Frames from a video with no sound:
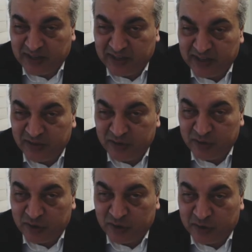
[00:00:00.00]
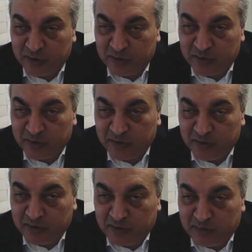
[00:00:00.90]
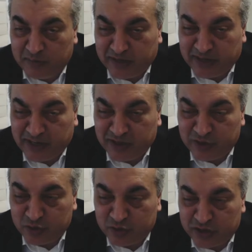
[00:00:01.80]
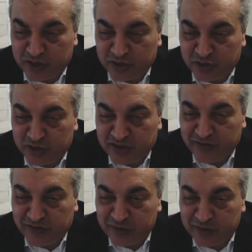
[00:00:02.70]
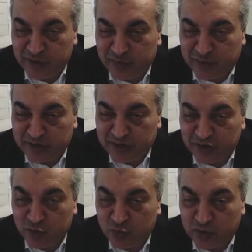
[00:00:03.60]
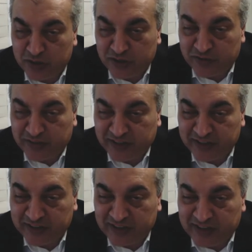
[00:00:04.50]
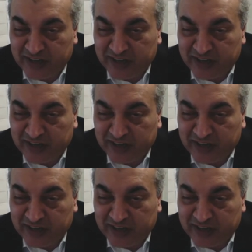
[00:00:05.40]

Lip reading: and the banking association and eventually the banks got wind of that